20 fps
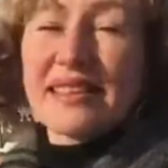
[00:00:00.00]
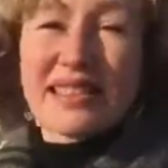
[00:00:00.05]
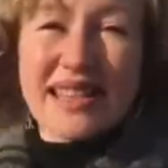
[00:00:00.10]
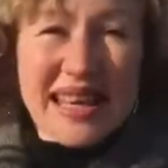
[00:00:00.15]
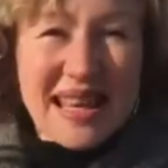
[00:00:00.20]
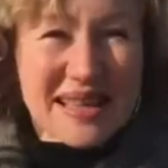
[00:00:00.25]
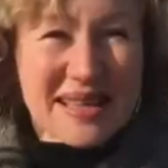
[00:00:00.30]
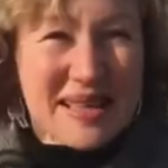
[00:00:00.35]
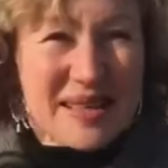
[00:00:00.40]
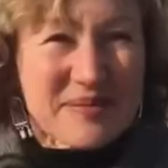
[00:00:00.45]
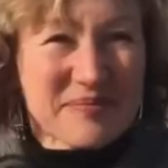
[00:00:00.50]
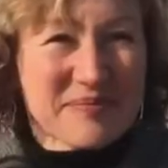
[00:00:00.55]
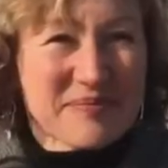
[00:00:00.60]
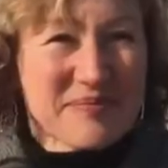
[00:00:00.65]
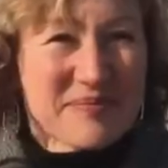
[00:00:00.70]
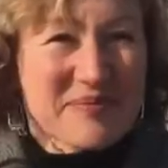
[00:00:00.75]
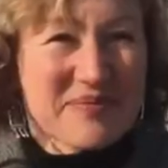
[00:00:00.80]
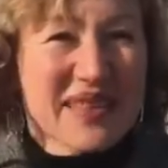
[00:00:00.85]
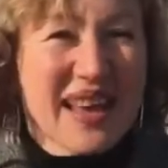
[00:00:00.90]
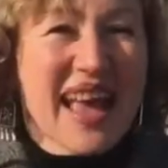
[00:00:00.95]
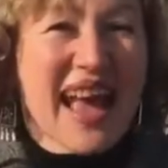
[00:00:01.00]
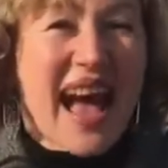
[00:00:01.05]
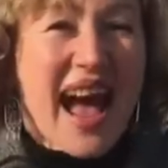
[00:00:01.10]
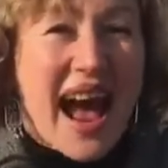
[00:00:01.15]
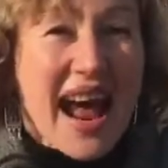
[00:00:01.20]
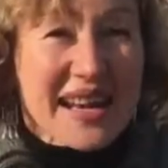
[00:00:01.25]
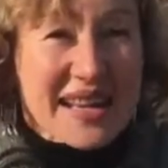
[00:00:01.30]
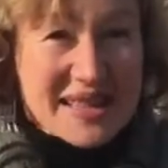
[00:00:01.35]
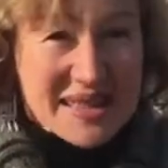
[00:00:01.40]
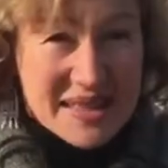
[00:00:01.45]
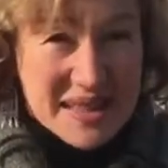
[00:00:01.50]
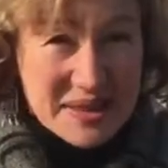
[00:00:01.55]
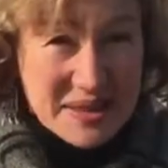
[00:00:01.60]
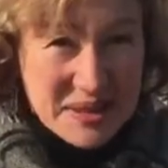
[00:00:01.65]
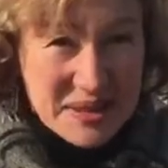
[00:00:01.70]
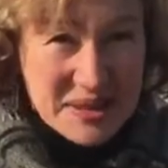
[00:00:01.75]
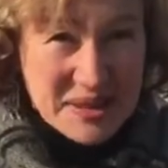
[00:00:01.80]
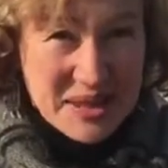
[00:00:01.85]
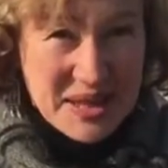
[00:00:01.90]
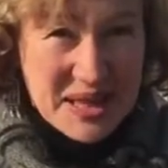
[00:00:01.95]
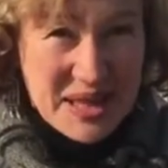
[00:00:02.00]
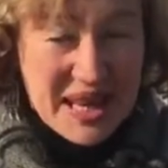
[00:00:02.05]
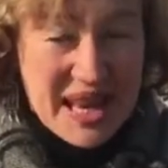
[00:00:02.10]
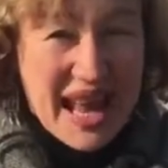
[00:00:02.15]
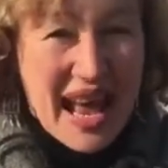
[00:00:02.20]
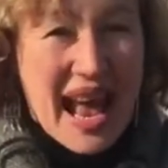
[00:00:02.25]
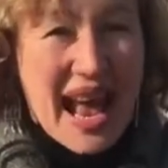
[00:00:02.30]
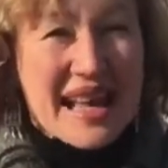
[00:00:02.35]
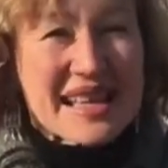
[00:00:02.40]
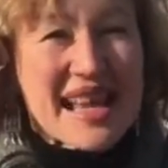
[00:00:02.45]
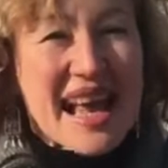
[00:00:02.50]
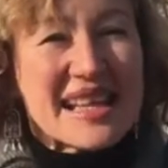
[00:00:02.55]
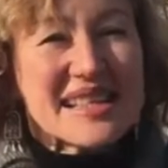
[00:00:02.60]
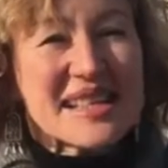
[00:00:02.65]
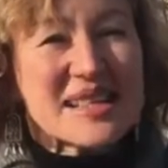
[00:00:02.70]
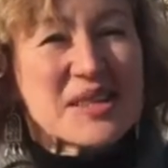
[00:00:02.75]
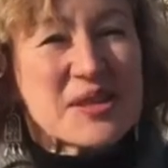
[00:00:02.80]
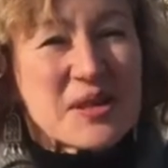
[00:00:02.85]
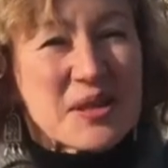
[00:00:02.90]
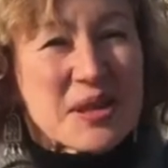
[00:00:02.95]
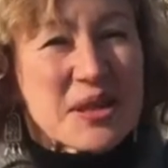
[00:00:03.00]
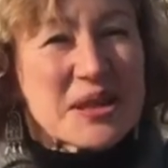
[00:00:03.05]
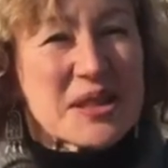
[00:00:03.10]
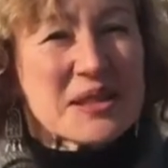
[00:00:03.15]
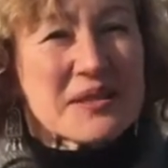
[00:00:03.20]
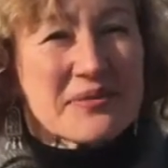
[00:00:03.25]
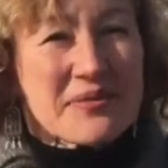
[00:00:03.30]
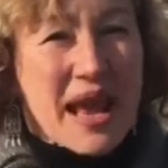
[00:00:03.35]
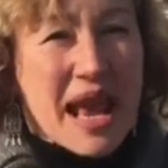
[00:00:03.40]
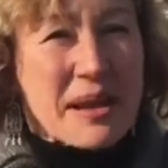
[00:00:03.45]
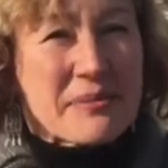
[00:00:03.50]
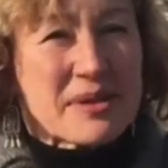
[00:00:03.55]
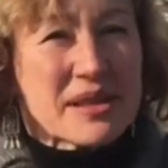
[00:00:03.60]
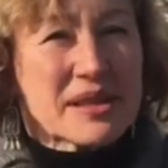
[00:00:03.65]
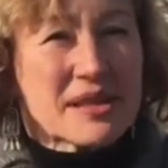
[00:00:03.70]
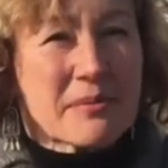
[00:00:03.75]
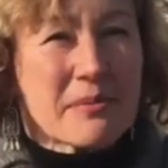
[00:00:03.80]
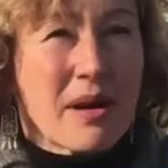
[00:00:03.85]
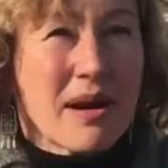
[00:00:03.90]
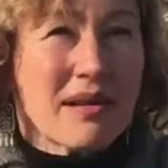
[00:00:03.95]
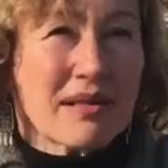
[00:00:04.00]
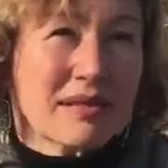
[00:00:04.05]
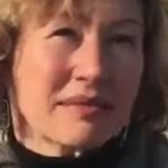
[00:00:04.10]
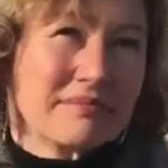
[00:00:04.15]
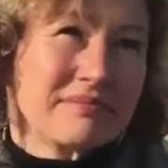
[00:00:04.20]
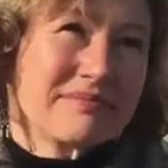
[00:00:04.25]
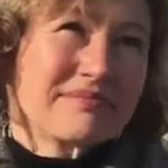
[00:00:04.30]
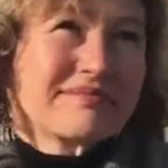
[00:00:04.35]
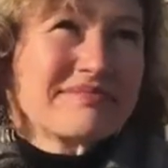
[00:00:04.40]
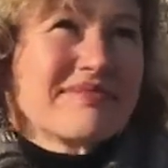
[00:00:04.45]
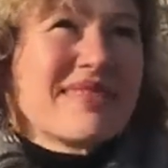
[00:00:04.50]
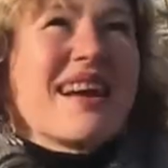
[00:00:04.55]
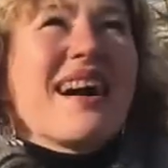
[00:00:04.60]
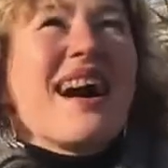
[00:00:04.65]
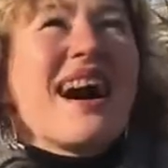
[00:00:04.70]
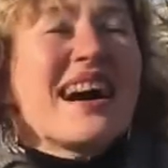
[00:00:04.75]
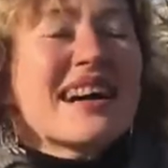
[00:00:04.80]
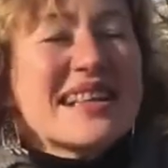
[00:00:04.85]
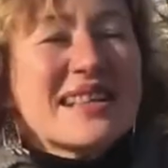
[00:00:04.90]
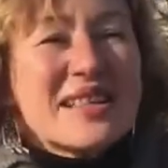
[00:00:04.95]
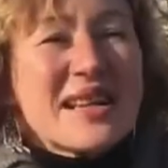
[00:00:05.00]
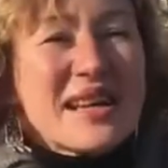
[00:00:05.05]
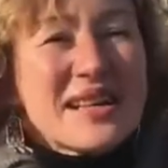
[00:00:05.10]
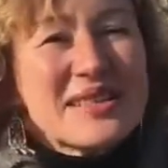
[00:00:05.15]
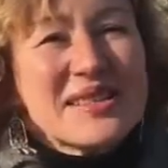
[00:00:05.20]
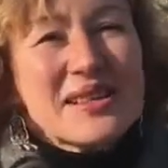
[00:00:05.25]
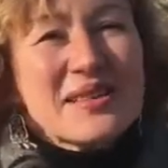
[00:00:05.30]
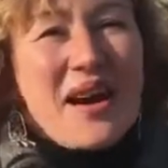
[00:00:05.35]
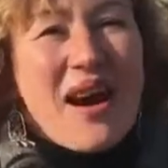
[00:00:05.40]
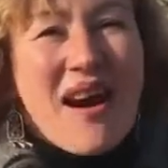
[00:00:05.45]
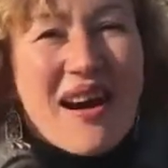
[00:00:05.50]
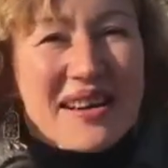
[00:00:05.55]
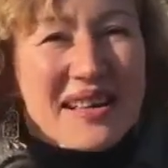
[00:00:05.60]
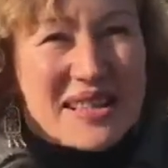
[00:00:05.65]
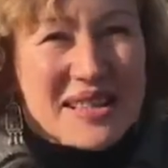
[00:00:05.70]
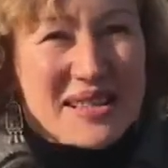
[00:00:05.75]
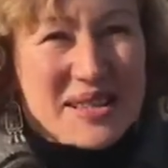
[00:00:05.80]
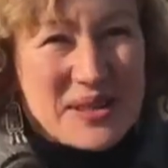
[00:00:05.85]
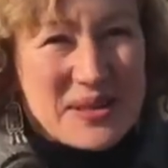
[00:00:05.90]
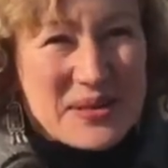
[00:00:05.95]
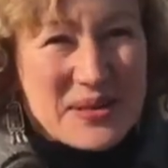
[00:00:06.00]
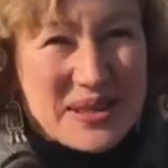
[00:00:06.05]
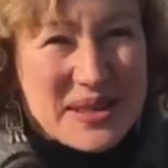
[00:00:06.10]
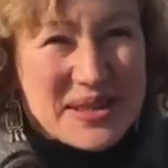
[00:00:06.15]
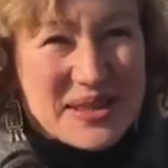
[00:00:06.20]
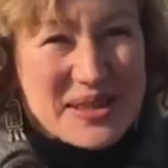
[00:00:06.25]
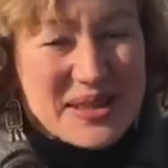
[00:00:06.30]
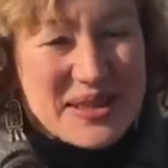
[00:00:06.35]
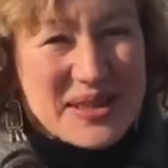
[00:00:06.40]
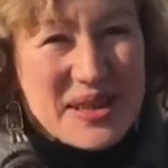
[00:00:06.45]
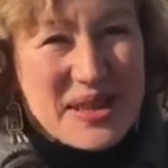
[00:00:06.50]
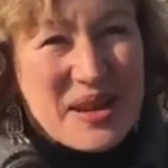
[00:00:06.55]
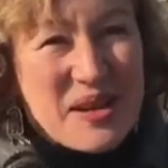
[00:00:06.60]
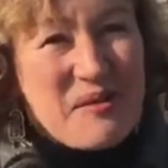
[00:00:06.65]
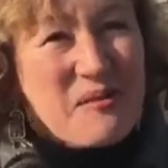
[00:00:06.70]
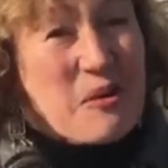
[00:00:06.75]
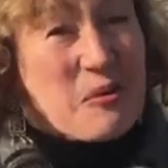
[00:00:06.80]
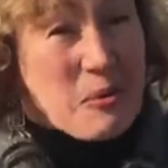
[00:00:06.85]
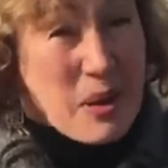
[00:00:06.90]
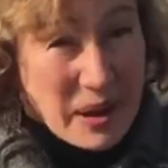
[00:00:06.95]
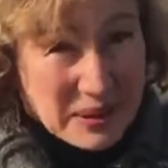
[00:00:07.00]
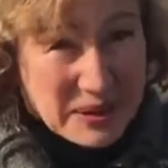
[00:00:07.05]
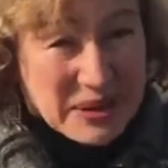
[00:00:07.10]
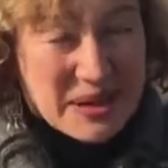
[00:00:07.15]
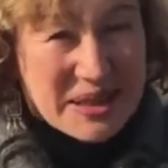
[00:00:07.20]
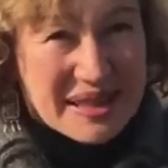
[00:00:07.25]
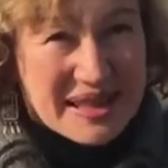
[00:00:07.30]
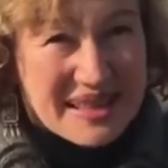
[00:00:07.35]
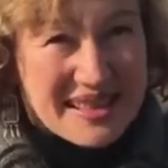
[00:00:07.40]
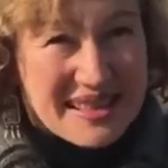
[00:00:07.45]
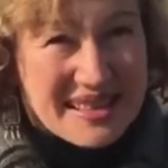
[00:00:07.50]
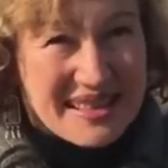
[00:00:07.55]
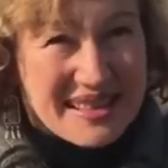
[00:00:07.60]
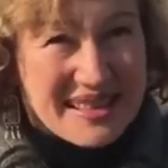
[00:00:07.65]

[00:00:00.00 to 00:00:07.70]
the theater. And it's interesting that the street is famous among architects and art historians for one reason